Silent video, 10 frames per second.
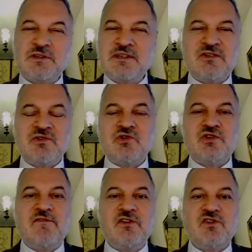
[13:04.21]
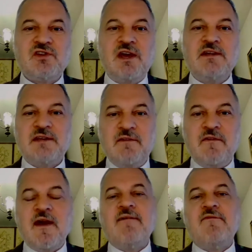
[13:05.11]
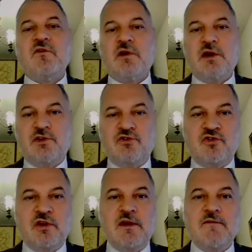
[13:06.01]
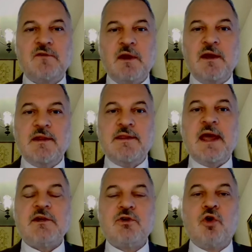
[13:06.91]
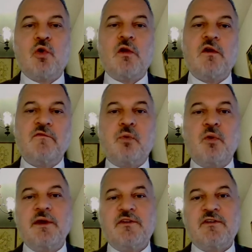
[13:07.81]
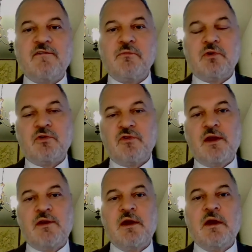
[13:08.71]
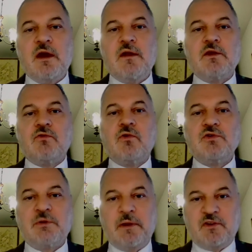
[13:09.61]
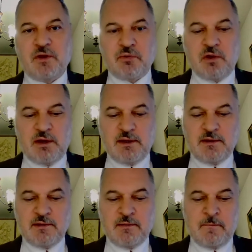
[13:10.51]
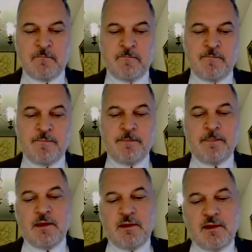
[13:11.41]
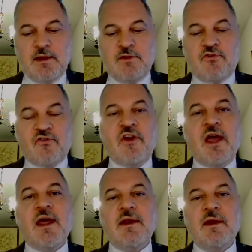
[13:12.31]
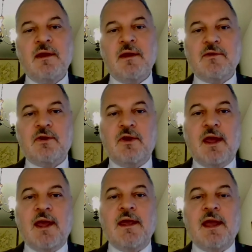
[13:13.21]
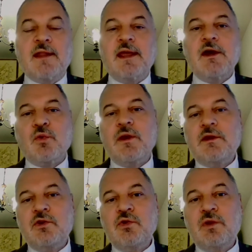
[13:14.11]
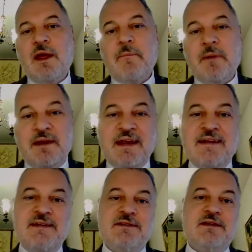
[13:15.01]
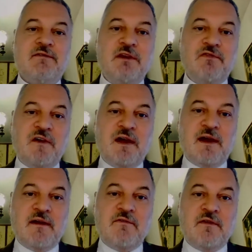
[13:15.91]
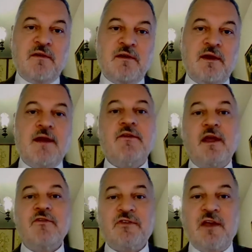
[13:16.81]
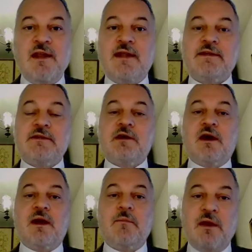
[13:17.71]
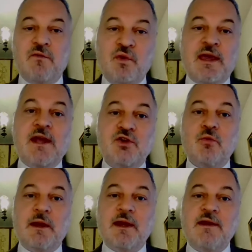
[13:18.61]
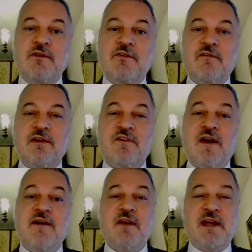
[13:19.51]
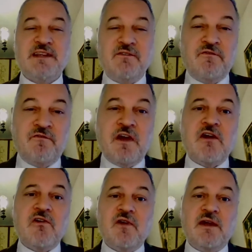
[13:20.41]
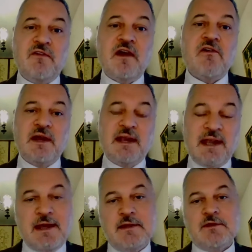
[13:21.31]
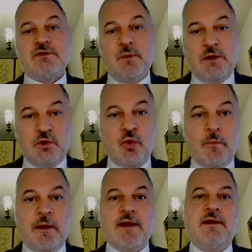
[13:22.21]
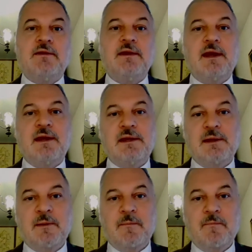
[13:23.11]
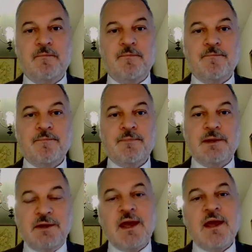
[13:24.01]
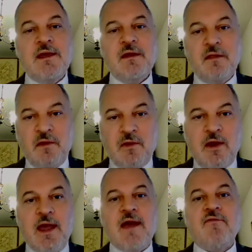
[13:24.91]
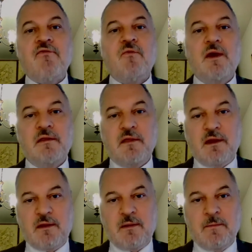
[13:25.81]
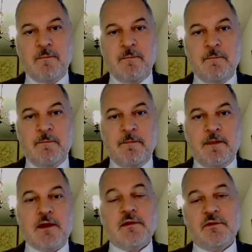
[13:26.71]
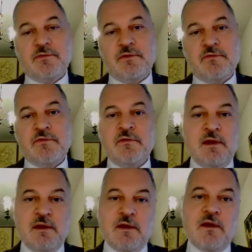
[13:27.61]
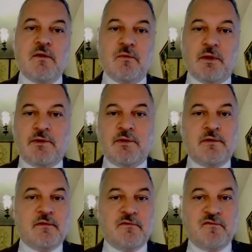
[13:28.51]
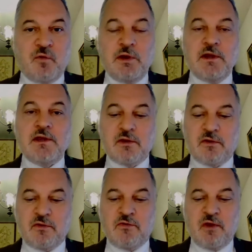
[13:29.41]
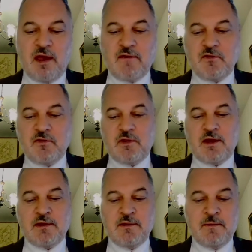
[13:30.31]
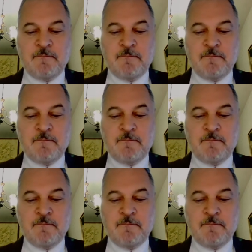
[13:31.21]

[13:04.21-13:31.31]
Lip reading: 6 or 7 states have ever achieved that goal of 0.7% of their gross domestic product. Instead, today, and they agreed to do that by 1975, and they said at the time, if we can't do it by 1975, at the very, very latest, we'll do it by 1980. Today, they're halfway there. And this is, 40 years after that.